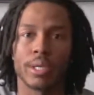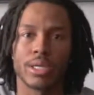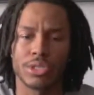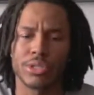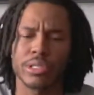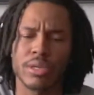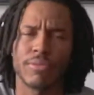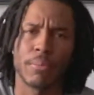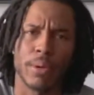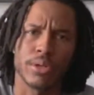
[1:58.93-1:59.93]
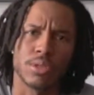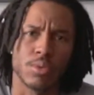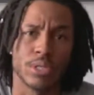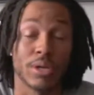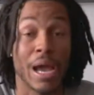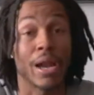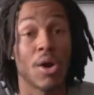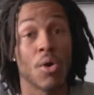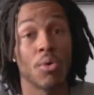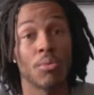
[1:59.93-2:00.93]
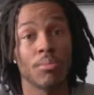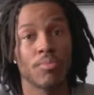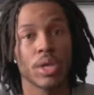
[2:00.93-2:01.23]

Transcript: because you're a different person when you're at home,